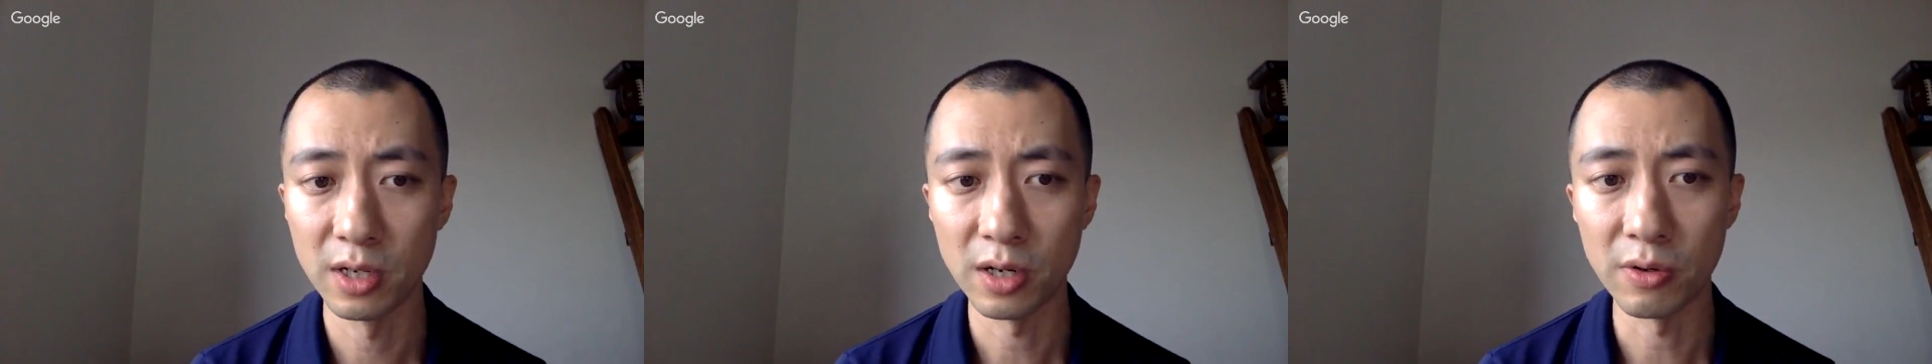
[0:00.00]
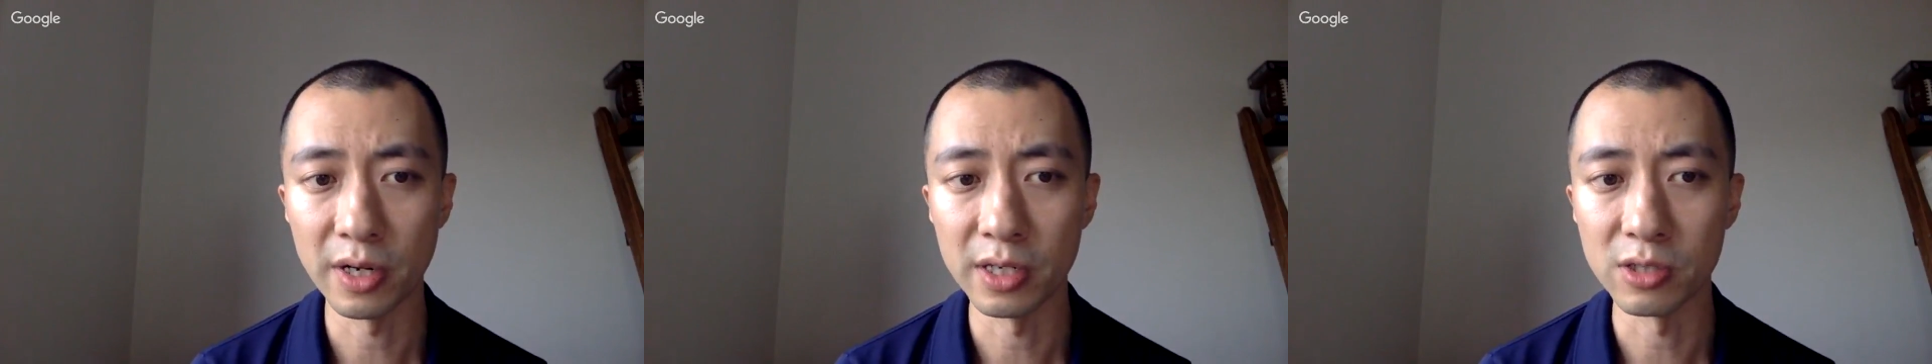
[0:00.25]

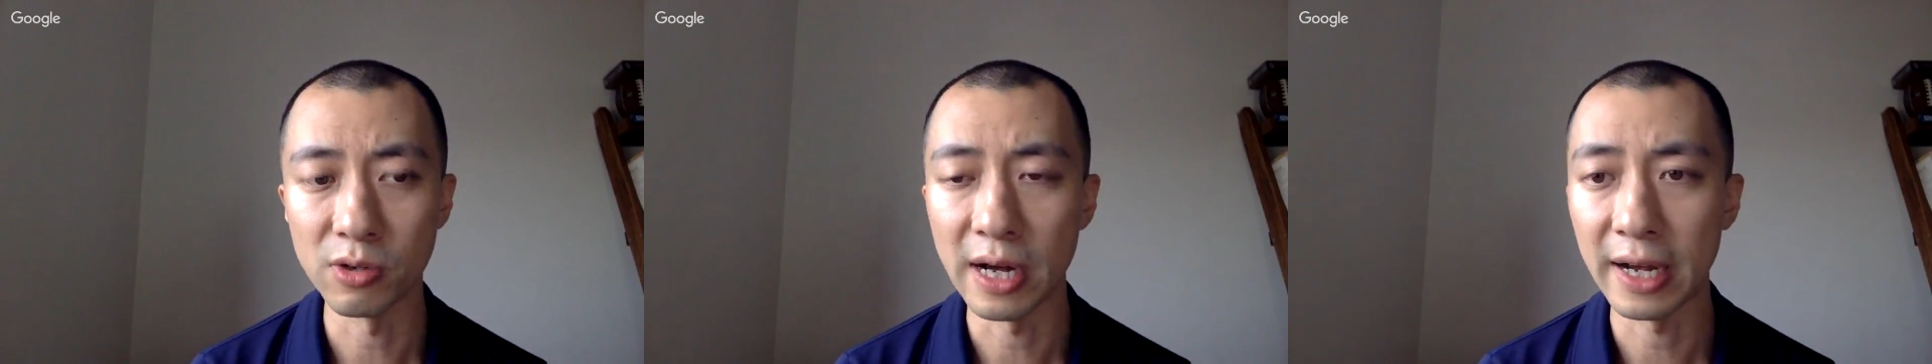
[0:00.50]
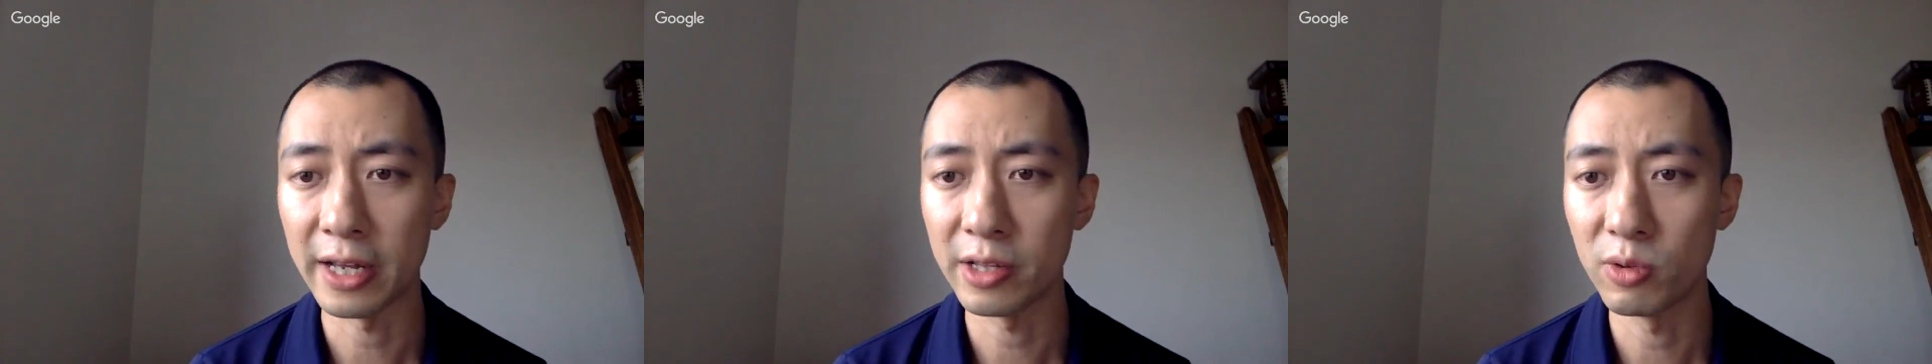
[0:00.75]
Okay, so I
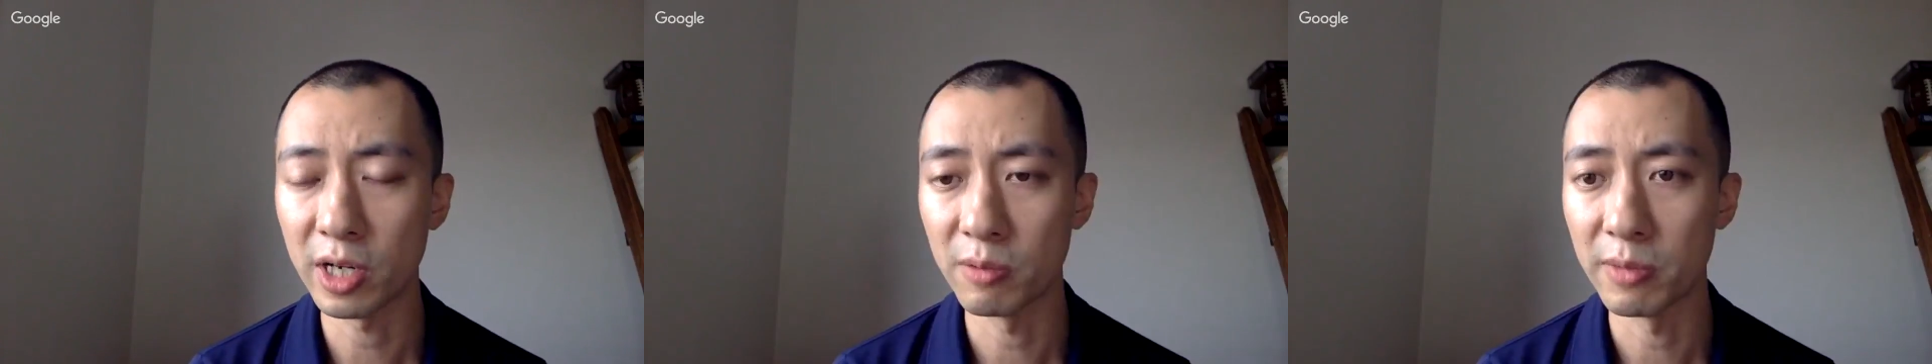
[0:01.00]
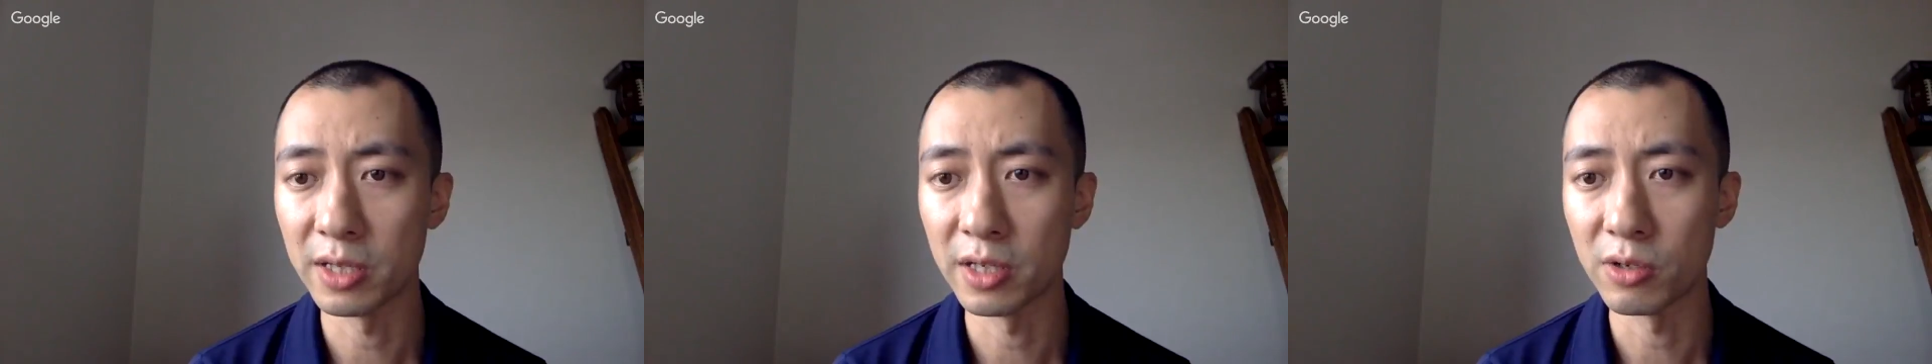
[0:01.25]
highly
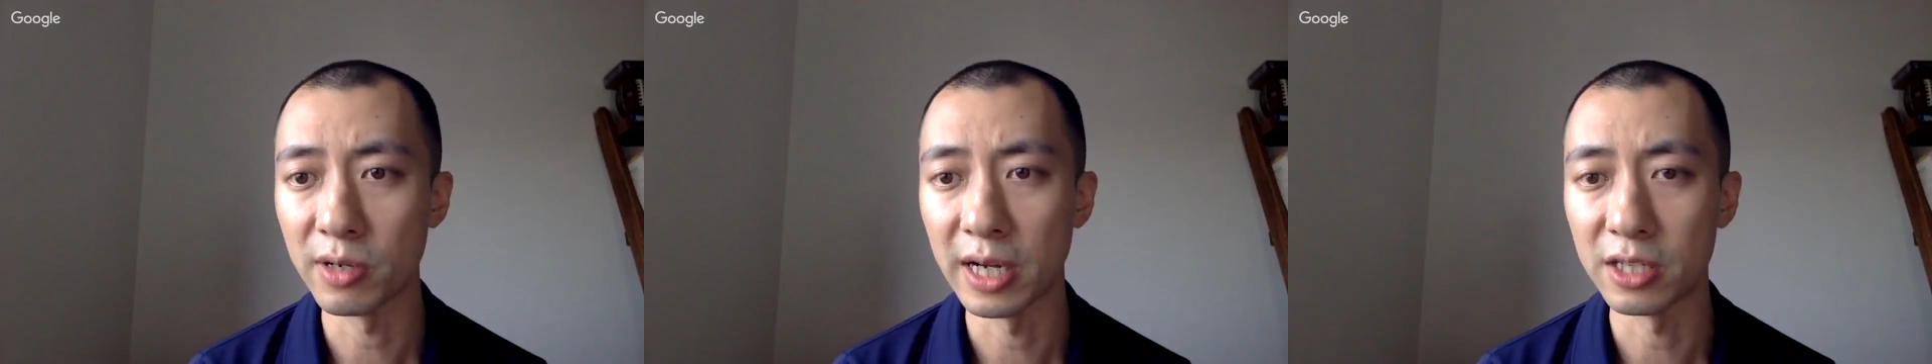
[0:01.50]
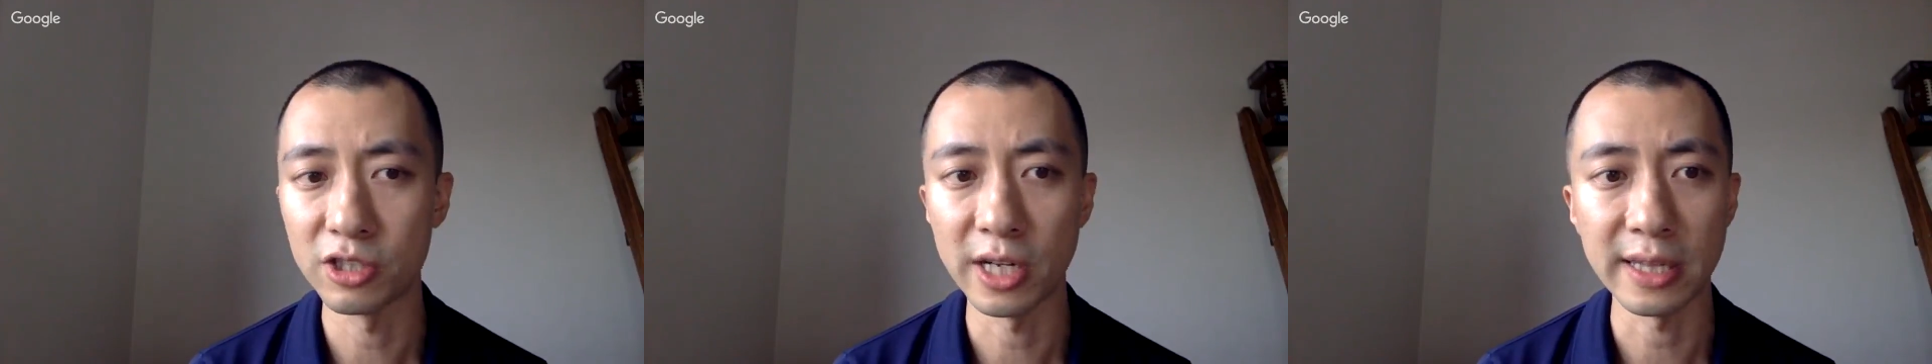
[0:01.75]
recommend that you
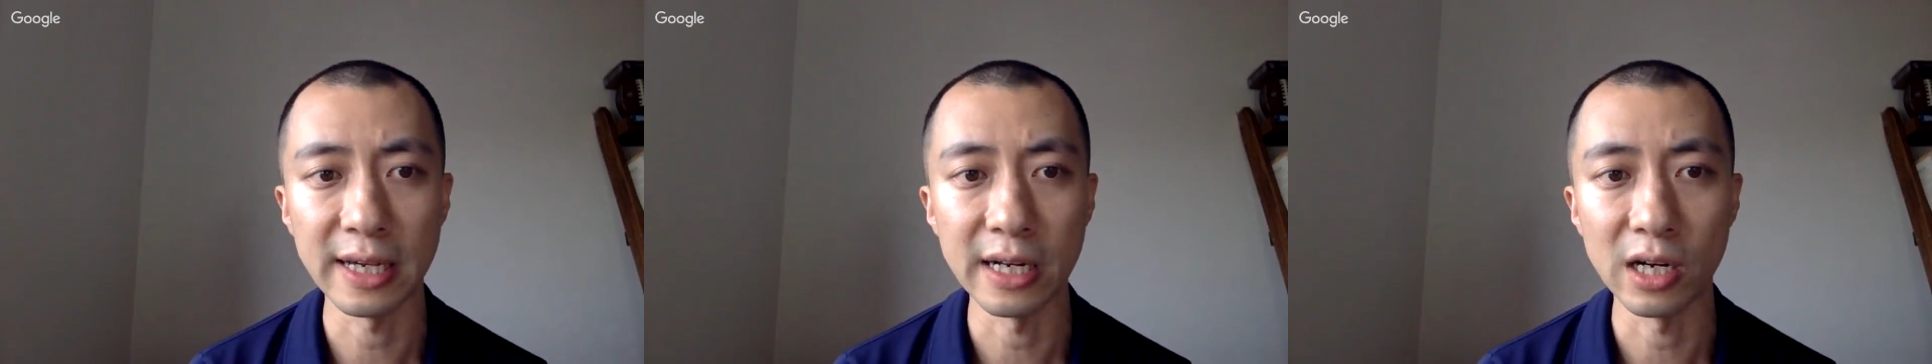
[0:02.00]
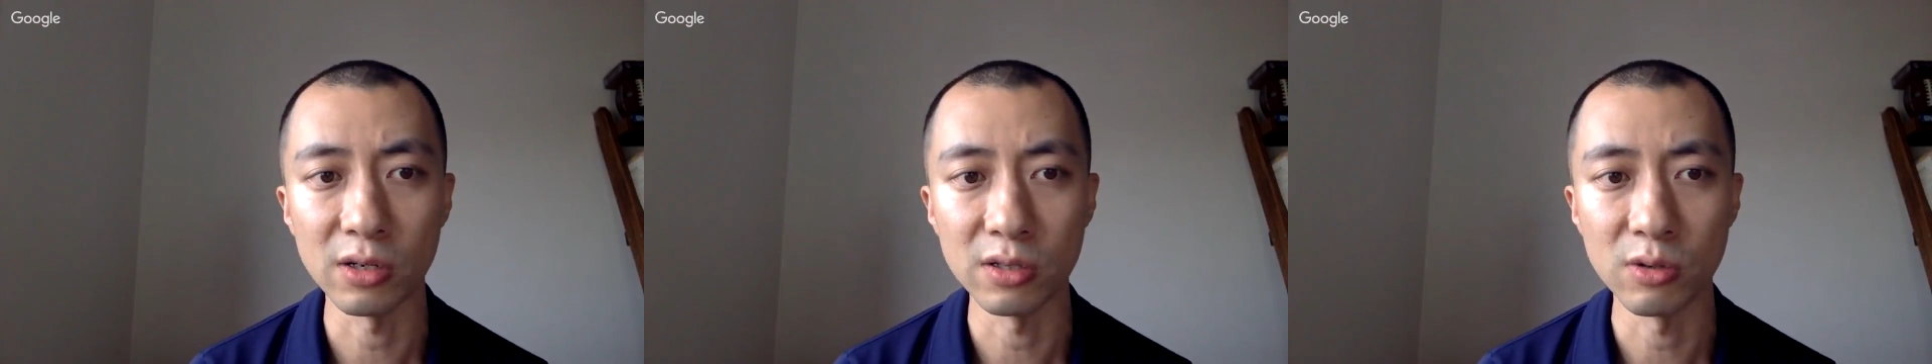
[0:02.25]
guys check that out.